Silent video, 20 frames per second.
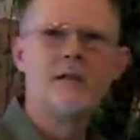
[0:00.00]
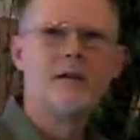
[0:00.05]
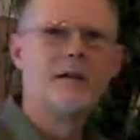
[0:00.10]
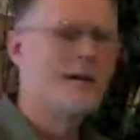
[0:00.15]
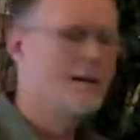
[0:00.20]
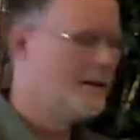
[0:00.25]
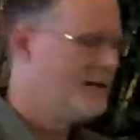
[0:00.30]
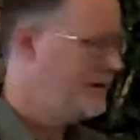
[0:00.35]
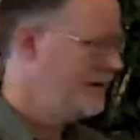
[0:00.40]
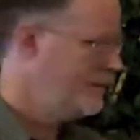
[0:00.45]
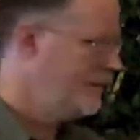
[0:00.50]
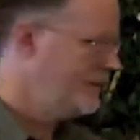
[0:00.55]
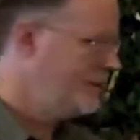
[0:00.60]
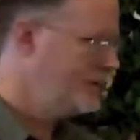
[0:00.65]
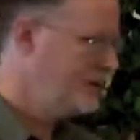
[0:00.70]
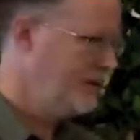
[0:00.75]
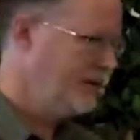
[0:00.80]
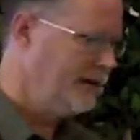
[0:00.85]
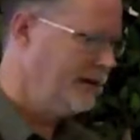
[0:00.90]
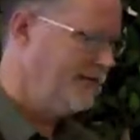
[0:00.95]

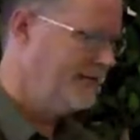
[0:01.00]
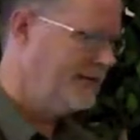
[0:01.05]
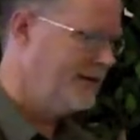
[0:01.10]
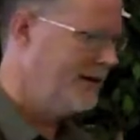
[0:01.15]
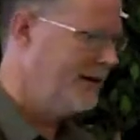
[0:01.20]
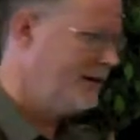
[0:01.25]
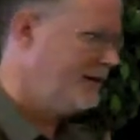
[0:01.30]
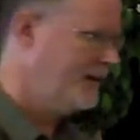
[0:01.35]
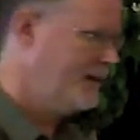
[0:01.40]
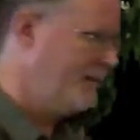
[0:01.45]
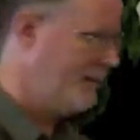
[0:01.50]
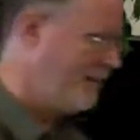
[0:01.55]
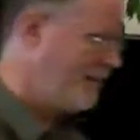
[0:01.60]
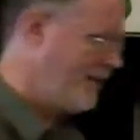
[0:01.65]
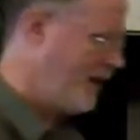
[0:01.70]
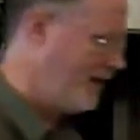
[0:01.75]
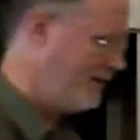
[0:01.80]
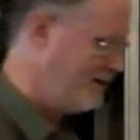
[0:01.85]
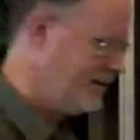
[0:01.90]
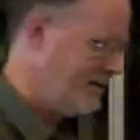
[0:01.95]
It's really a very simple
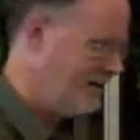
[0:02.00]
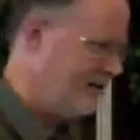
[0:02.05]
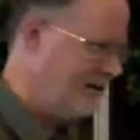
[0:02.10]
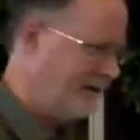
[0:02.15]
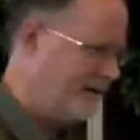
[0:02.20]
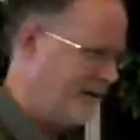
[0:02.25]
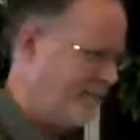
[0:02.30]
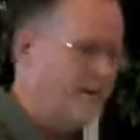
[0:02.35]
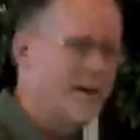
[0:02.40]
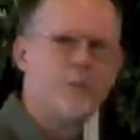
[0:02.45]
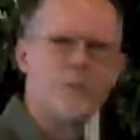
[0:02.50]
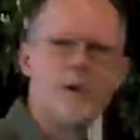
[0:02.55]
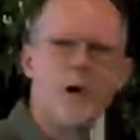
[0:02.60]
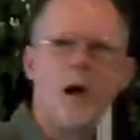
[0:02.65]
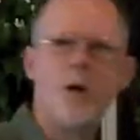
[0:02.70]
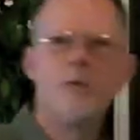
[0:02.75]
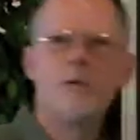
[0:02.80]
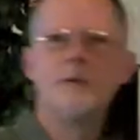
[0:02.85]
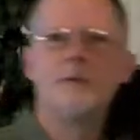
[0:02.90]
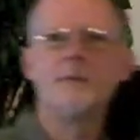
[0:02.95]
process. If you have any
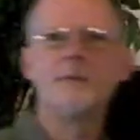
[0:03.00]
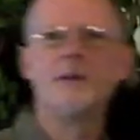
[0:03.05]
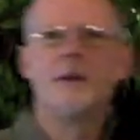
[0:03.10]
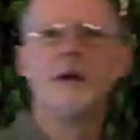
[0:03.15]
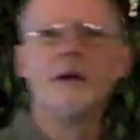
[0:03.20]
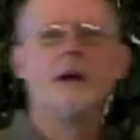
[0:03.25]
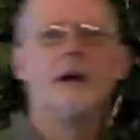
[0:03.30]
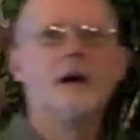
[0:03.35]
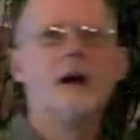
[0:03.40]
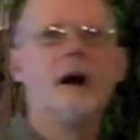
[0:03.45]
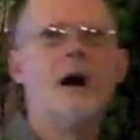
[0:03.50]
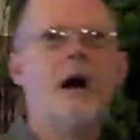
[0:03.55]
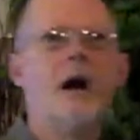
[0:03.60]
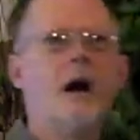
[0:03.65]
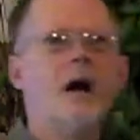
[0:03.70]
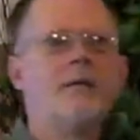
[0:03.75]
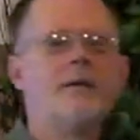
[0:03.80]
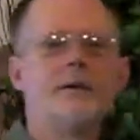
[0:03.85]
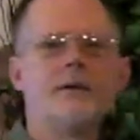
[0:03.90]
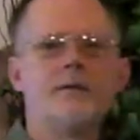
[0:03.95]
problems,
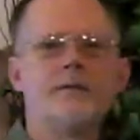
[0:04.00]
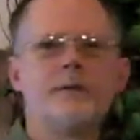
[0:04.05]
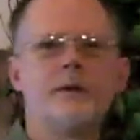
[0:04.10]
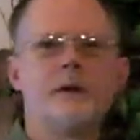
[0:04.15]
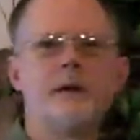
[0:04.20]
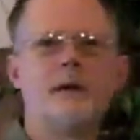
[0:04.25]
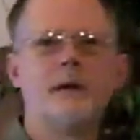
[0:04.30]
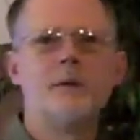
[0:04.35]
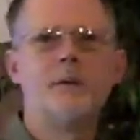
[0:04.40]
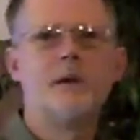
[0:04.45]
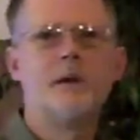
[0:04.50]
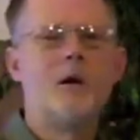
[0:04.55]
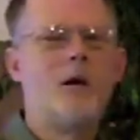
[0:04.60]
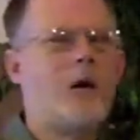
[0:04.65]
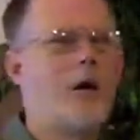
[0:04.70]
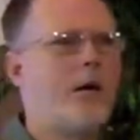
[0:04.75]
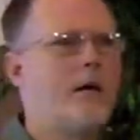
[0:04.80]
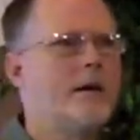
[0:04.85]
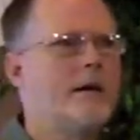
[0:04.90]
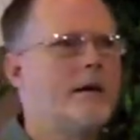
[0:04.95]
feel free to give me a
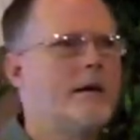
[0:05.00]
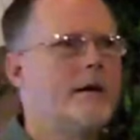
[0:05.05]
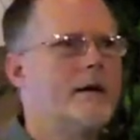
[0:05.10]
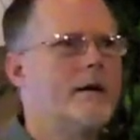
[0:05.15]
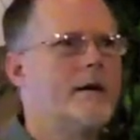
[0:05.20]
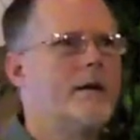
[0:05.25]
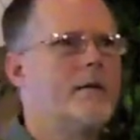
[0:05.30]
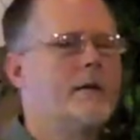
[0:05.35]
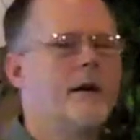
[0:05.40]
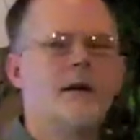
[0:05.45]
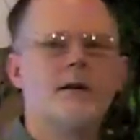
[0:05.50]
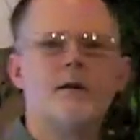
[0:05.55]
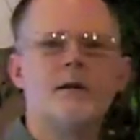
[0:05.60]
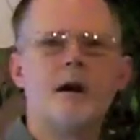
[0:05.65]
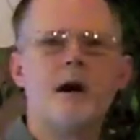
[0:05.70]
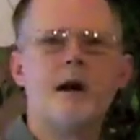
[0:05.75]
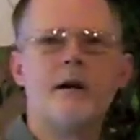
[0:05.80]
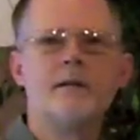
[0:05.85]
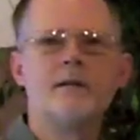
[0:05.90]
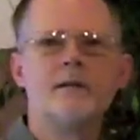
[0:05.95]
call at area code
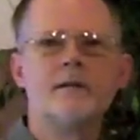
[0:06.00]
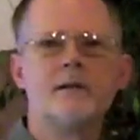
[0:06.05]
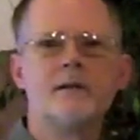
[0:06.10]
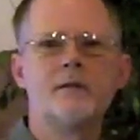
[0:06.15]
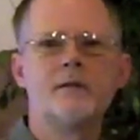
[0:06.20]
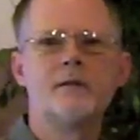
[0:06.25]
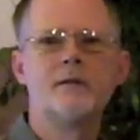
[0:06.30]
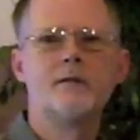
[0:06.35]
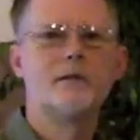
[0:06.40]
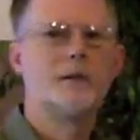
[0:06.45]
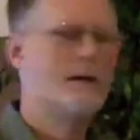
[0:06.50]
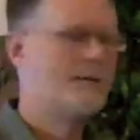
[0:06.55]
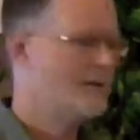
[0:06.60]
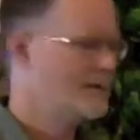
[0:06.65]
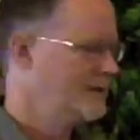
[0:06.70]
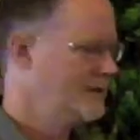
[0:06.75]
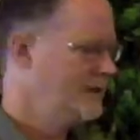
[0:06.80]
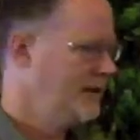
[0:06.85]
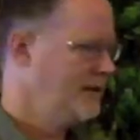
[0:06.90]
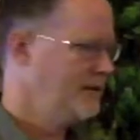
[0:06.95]

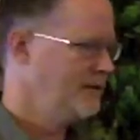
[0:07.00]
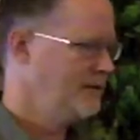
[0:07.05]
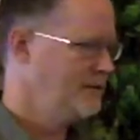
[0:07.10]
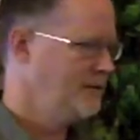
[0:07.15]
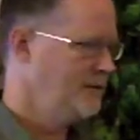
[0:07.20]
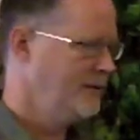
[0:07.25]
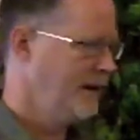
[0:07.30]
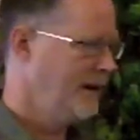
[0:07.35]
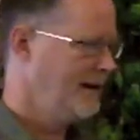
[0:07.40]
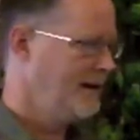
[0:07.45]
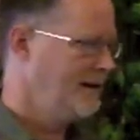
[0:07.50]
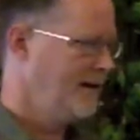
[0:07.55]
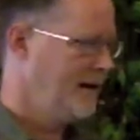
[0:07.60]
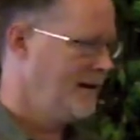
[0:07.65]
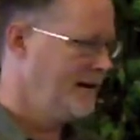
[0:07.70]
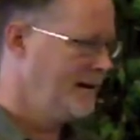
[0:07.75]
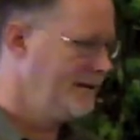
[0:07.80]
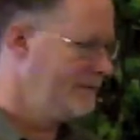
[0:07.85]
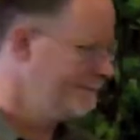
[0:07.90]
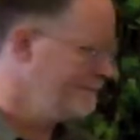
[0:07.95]

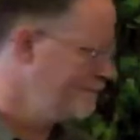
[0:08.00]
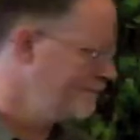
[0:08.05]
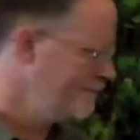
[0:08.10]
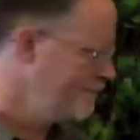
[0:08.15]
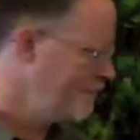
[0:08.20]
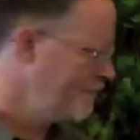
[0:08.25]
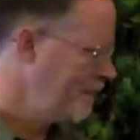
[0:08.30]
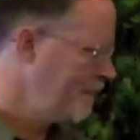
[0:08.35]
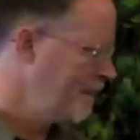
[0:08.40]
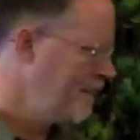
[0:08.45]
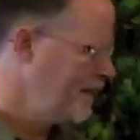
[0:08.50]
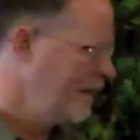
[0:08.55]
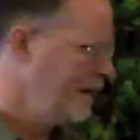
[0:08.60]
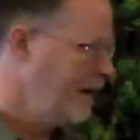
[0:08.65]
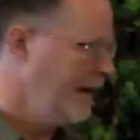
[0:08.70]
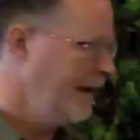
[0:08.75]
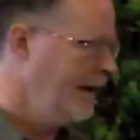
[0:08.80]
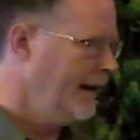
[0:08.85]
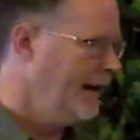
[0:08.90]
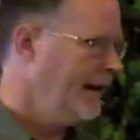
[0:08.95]
909-627-7289,
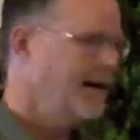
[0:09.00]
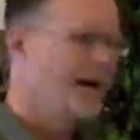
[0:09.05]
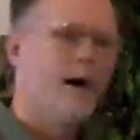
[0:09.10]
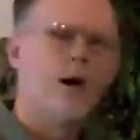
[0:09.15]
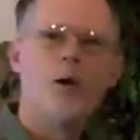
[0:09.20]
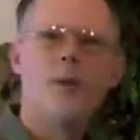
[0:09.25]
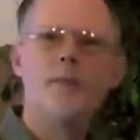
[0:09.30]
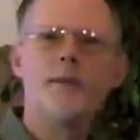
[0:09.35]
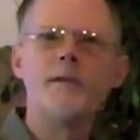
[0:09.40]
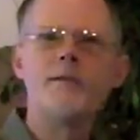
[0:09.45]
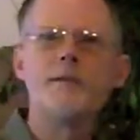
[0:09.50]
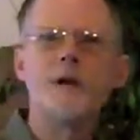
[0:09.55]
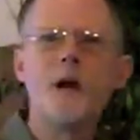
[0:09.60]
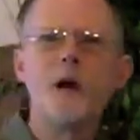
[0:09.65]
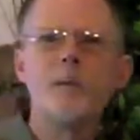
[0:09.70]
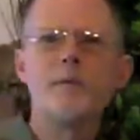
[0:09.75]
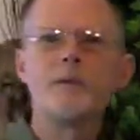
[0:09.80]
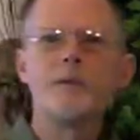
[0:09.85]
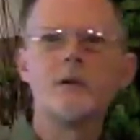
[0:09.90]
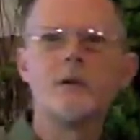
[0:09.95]
and I hope this
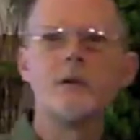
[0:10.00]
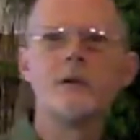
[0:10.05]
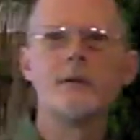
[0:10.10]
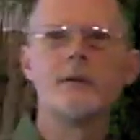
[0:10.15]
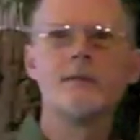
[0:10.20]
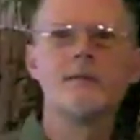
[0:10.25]
helps.